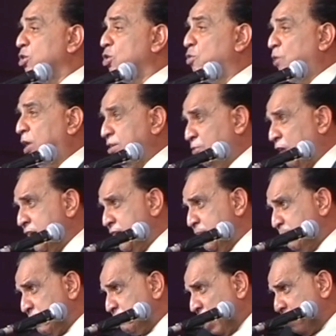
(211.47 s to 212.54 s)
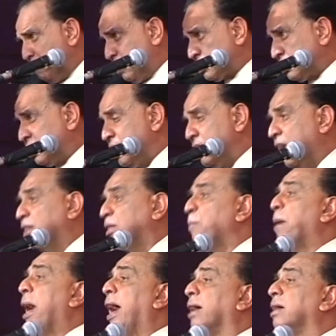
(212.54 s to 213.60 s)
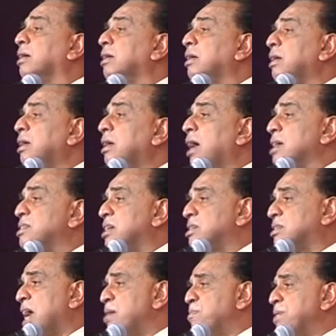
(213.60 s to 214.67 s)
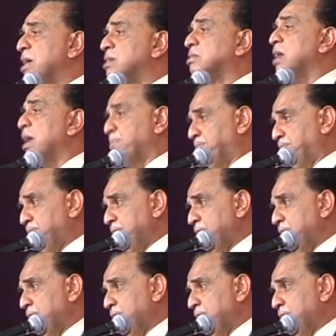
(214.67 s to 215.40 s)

you know, one day my wife was sitting at the back and she sent me a slip.